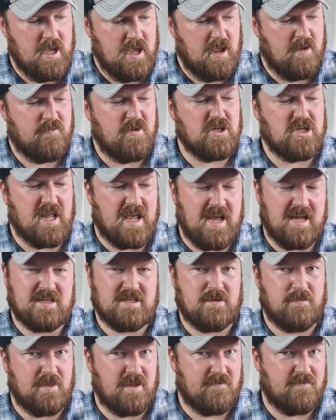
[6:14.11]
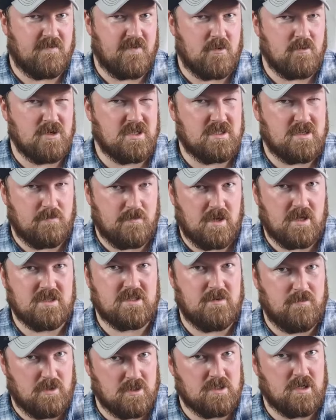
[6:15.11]
It originally had something very similar
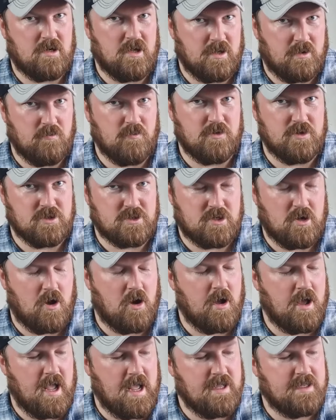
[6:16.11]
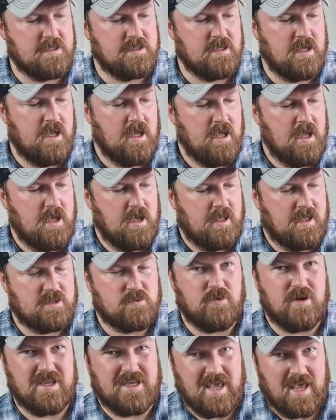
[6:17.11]
to like what the SCAR has. That's
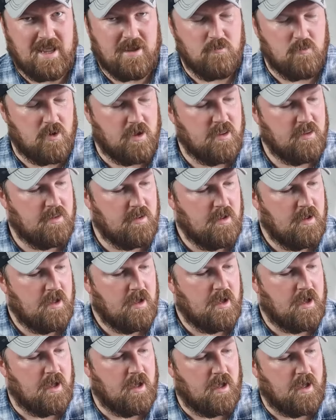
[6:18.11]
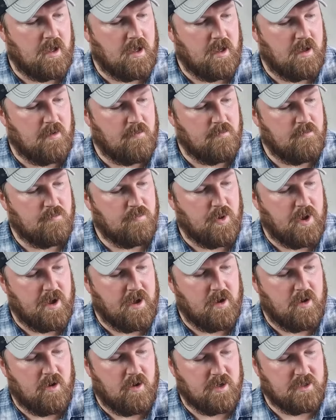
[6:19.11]
what it came with.
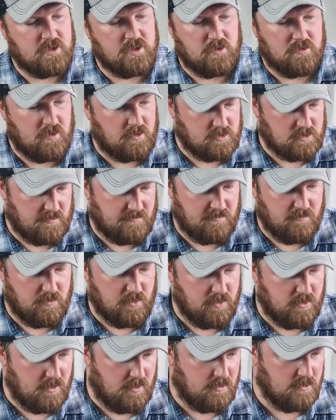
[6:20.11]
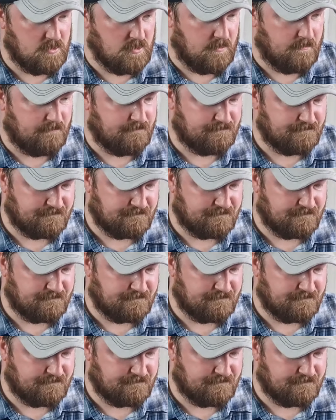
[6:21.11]
But I took those off and put those on.